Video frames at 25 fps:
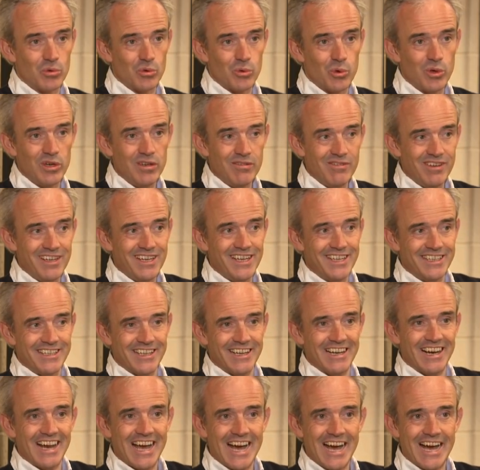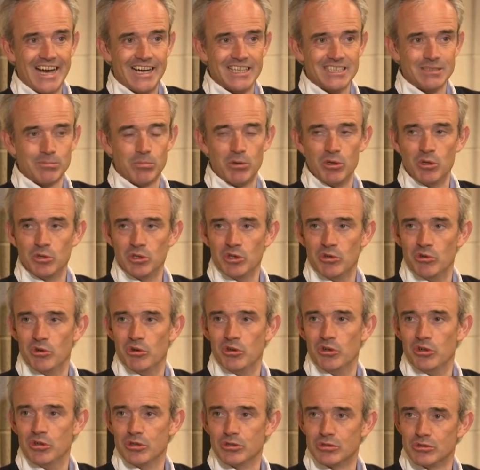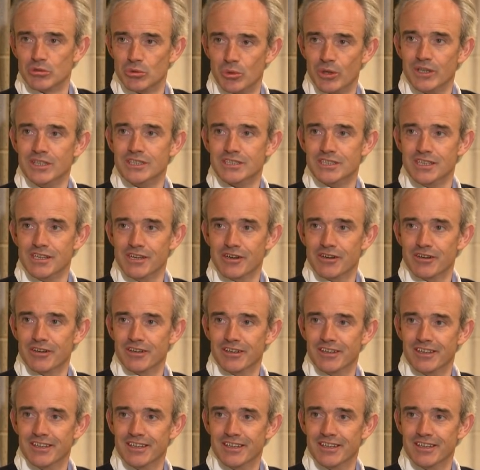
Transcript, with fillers: Cui Viga to last by only running her twice a year.